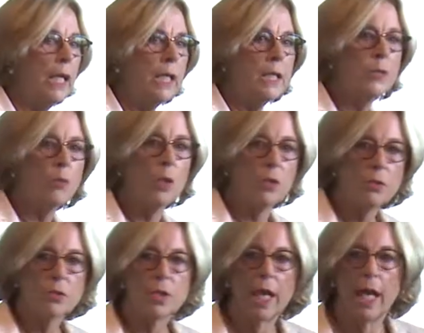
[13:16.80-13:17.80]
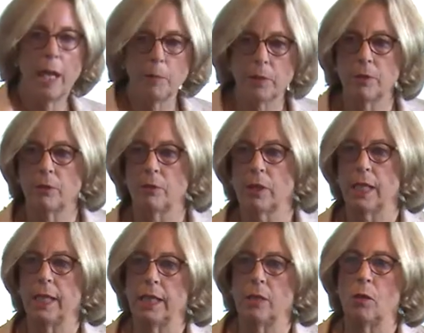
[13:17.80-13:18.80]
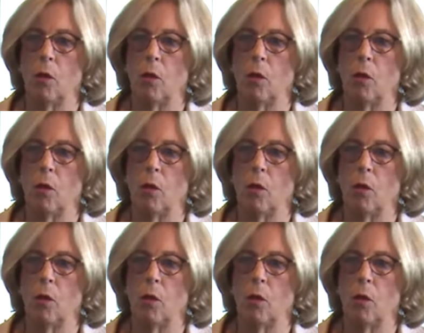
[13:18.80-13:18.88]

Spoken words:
is what's happened in